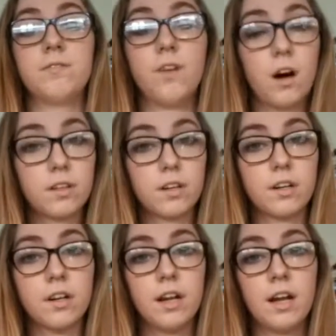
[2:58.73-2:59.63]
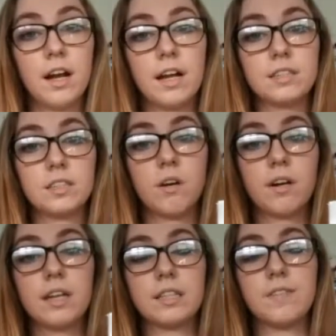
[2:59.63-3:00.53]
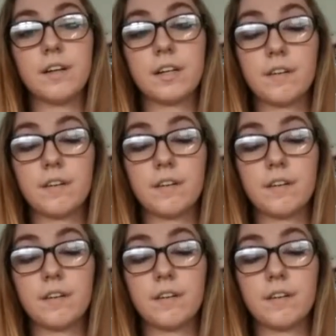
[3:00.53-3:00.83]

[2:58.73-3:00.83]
father, and so it is very